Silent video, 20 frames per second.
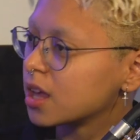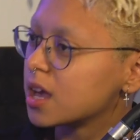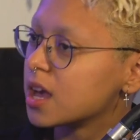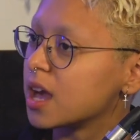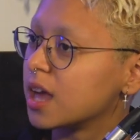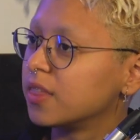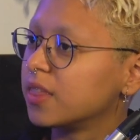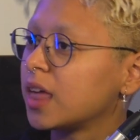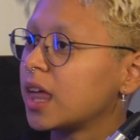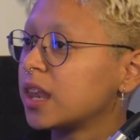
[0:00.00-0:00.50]

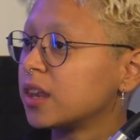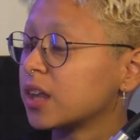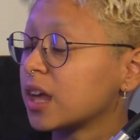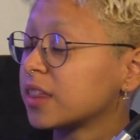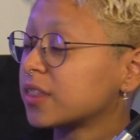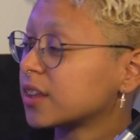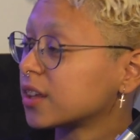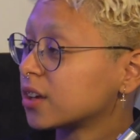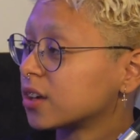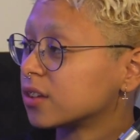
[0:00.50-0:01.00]
And then I
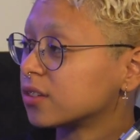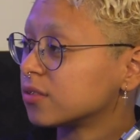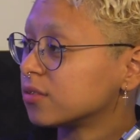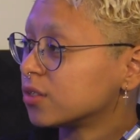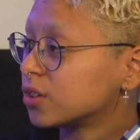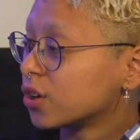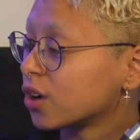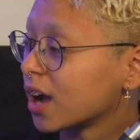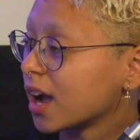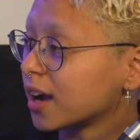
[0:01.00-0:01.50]
think
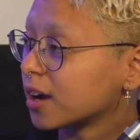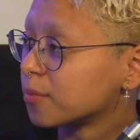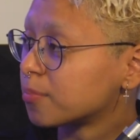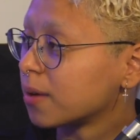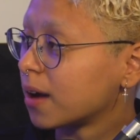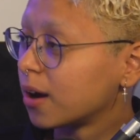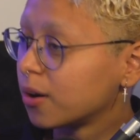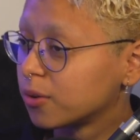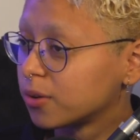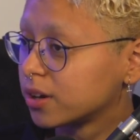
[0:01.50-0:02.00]
your higher
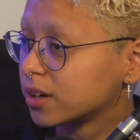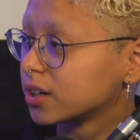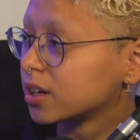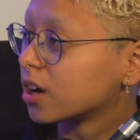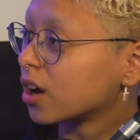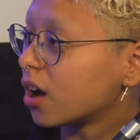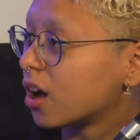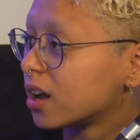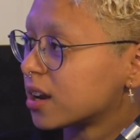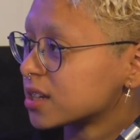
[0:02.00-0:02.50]
power and
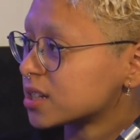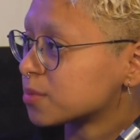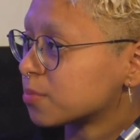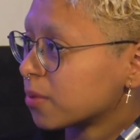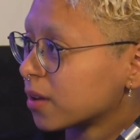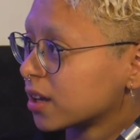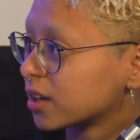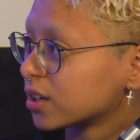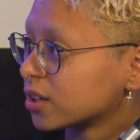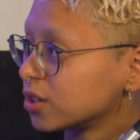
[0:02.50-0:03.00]
God has
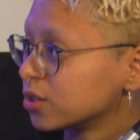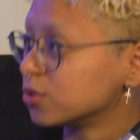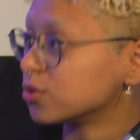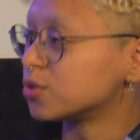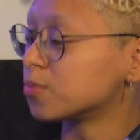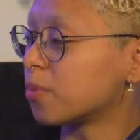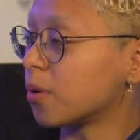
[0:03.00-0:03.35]
played a huge